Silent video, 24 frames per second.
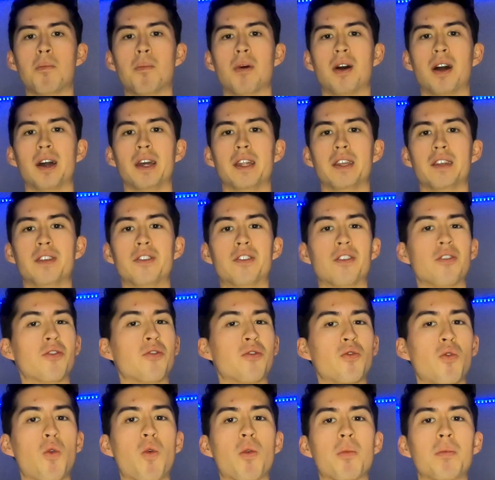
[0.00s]
but they're
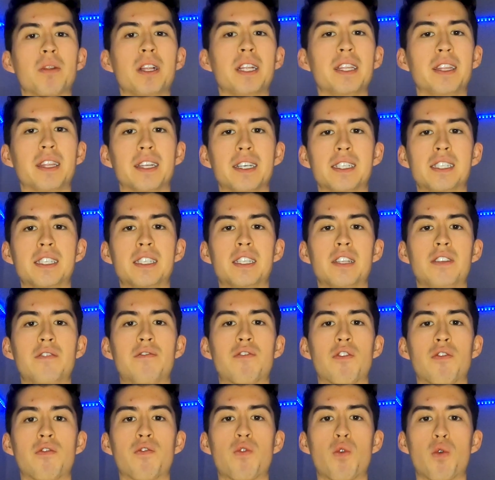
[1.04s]
normally listed
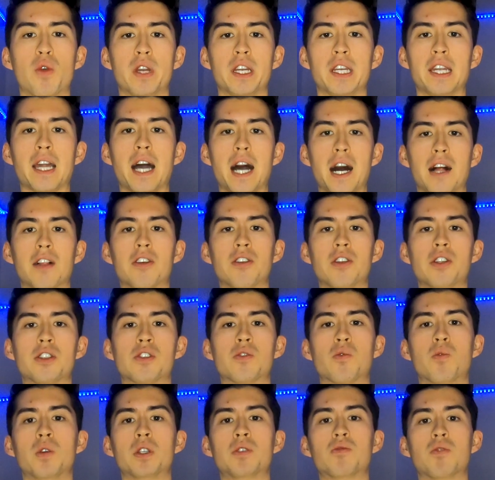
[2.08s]
for
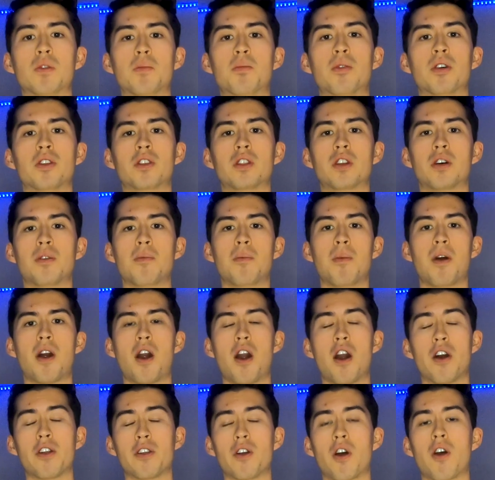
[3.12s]
$40, which would put them
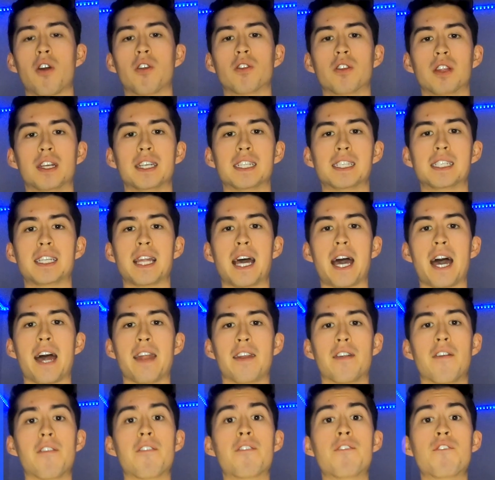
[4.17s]
on our list
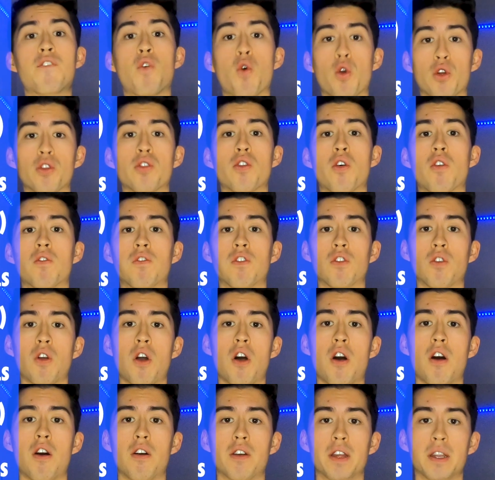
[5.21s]
at 4th
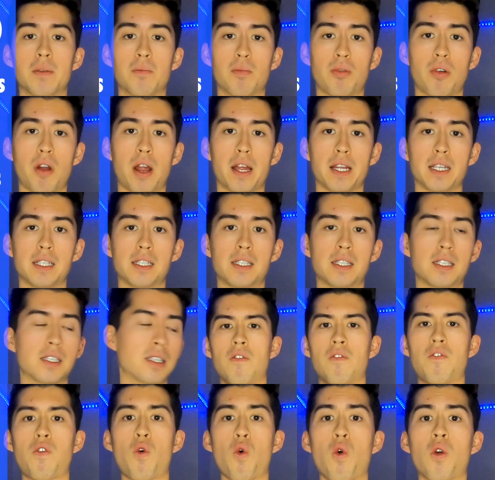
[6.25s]
overall in price.
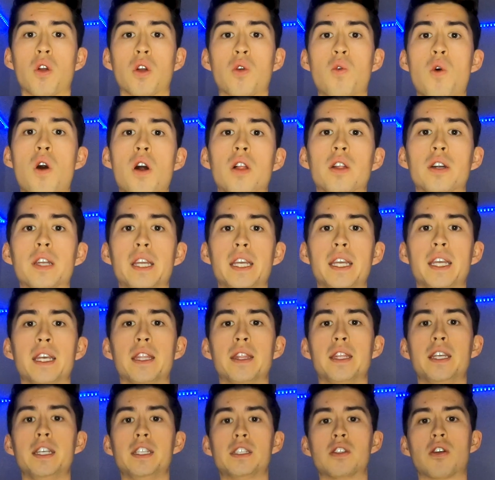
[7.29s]
For quality,
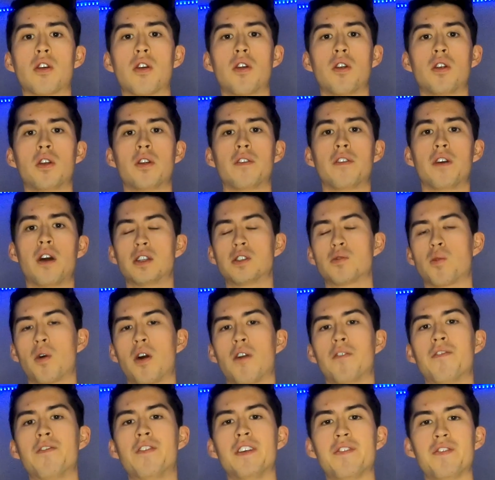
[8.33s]
these are as
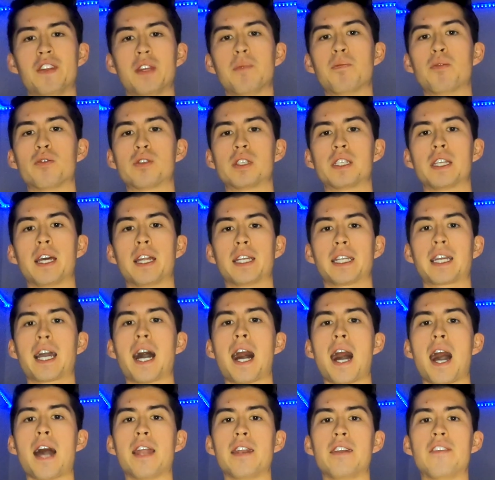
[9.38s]
well 50%
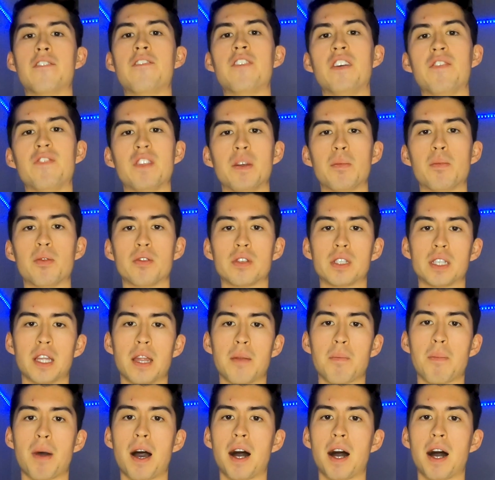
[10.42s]
cotton, 50%